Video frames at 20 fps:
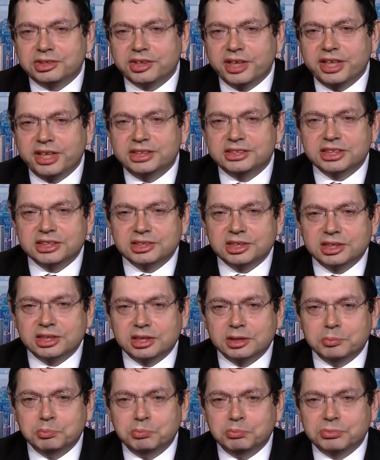it trades as
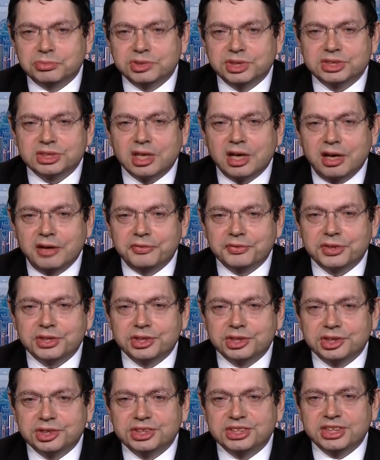a risk-off
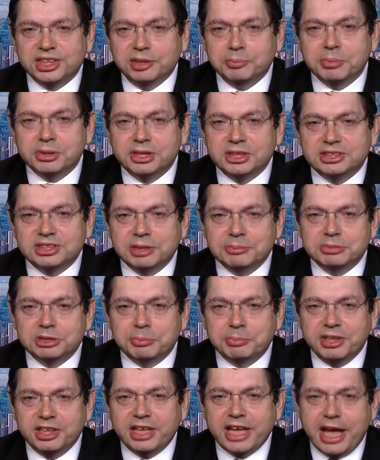currency, but it seems
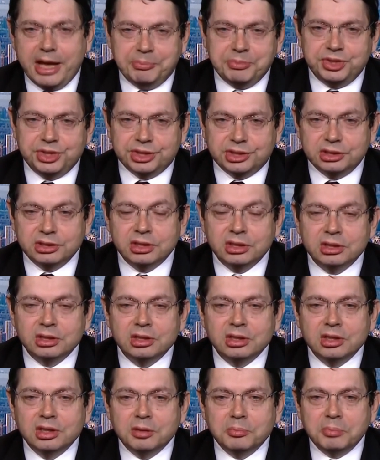to be captured
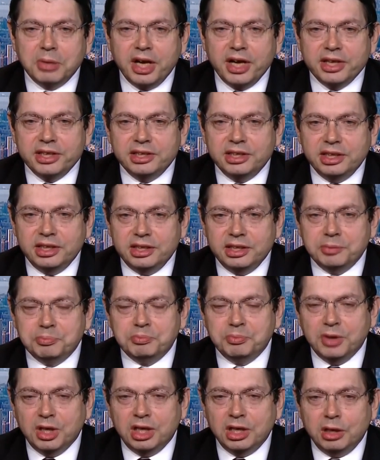by the
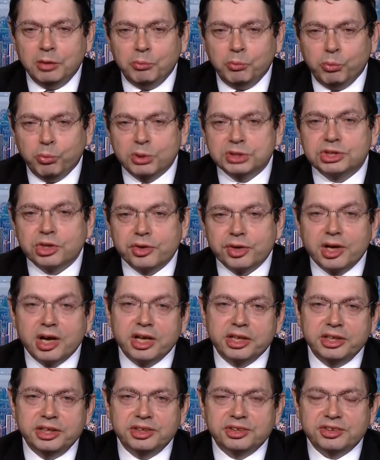what's going
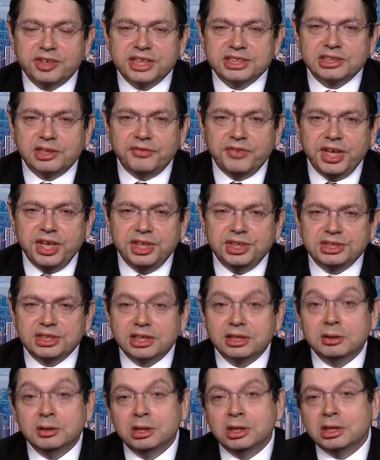on in the rest of
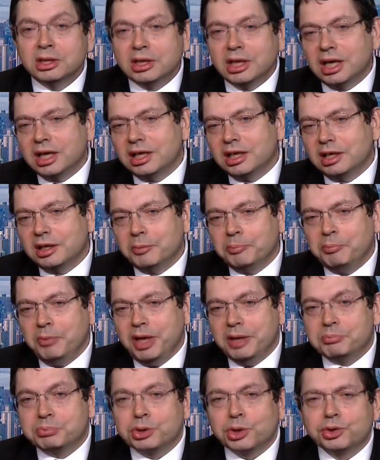Asia.
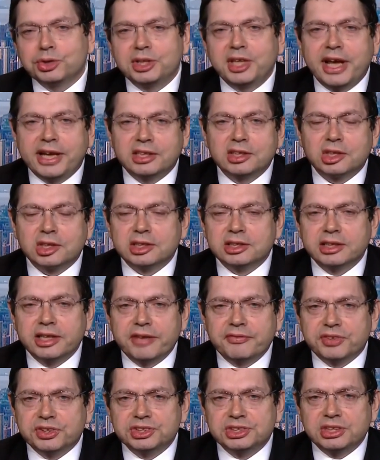It broke technical
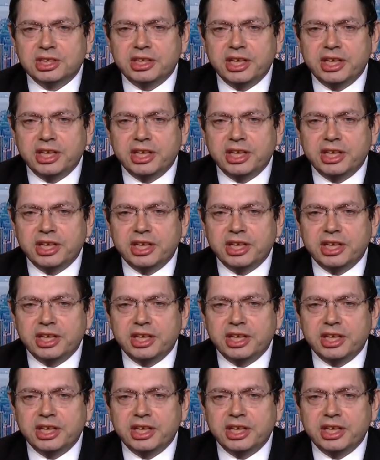levels